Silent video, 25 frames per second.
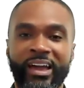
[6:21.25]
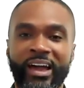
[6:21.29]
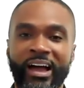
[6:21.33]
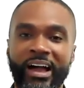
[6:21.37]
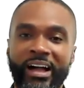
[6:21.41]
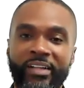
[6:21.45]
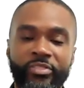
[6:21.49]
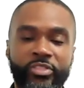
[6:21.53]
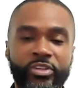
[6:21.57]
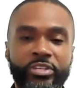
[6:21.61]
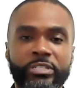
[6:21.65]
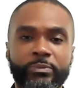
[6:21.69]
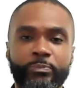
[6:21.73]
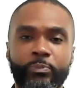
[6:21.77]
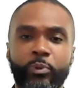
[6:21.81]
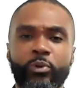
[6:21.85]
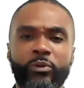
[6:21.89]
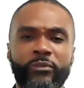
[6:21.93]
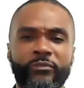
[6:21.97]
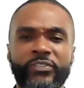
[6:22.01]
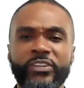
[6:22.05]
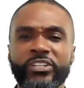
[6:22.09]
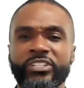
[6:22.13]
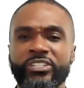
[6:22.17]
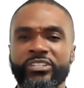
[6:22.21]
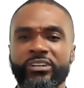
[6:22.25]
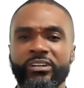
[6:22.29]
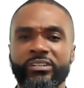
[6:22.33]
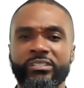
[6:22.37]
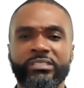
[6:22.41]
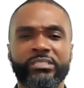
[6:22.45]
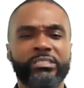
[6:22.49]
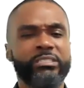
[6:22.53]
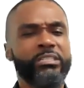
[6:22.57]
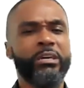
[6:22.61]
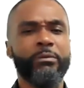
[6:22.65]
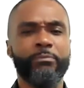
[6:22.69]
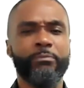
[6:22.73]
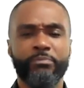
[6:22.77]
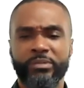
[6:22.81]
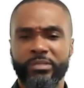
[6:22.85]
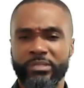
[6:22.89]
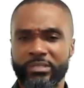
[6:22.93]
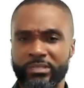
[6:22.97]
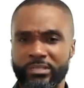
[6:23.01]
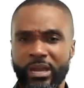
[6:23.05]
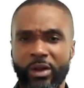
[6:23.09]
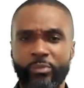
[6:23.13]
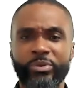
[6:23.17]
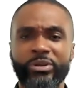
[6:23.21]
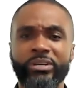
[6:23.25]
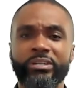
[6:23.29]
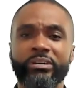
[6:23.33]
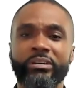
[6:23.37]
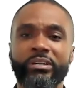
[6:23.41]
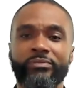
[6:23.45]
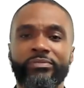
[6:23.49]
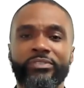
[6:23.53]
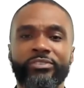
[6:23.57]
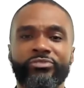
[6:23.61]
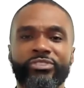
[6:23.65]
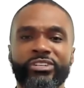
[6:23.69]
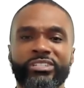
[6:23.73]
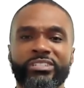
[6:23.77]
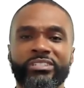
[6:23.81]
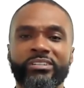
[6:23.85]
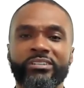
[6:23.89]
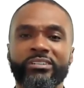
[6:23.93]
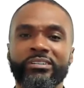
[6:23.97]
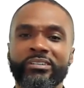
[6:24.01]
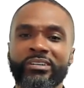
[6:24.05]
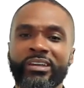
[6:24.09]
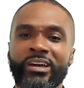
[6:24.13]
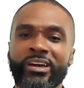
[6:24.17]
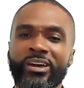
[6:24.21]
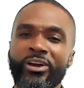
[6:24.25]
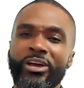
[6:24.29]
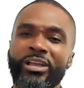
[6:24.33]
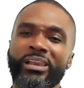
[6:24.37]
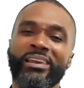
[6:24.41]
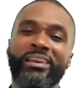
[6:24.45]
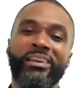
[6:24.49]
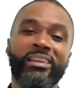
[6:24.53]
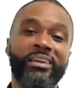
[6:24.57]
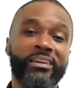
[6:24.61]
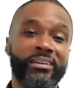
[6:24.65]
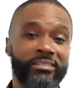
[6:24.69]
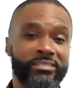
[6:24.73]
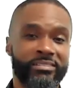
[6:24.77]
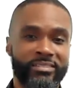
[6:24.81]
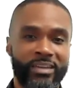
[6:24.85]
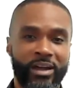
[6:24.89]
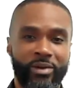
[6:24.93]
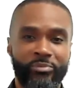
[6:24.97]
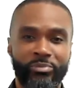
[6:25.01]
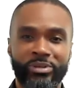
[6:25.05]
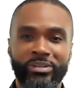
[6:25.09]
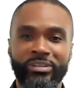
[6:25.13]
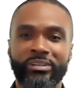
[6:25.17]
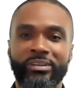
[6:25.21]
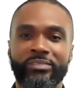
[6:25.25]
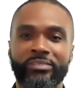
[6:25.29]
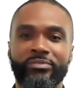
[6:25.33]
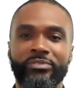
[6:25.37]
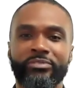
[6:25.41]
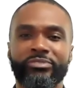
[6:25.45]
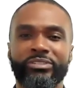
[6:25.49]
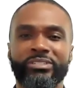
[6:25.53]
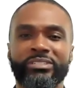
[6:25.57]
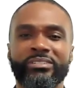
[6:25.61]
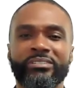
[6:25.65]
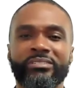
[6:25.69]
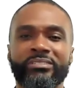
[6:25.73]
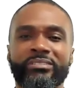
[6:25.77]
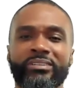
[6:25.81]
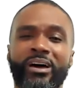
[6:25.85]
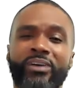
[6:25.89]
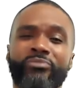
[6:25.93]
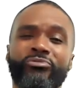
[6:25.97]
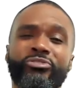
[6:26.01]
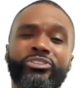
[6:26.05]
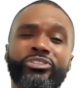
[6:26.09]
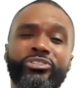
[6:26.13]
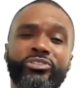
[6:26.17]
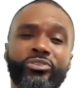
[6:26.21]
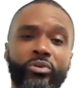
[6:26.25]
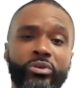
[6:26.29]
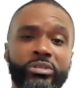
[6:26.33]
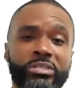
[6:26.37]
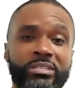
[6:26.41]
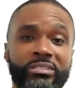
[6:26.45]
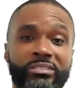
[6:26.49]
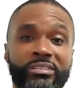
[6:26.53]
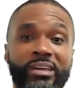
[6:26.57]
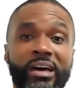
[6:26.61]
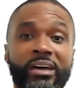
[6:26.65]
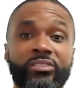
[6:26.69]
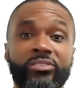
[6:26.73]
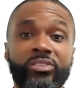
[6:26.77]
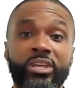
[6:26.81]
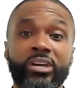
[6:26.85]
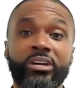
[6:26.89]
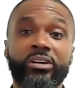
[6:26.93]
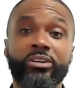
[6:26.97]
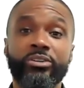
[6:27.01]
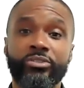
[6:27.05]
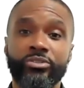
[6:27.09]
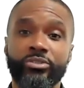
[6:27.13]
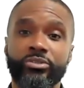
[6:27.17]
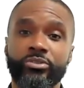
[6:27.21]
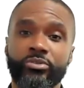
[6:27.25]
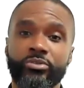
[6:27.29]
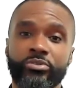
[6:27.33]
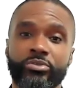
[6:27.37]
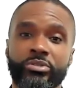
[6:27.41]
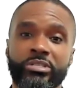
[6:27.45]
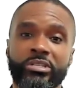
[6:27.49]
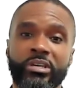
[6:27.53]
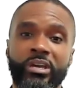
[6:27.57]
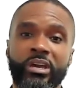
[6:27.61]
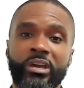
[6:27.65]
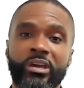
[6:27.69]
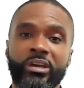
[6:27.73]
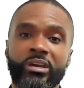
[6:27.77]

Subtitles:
And this poll featured tips that we could give in return, links that we could give in return, and resources that they could use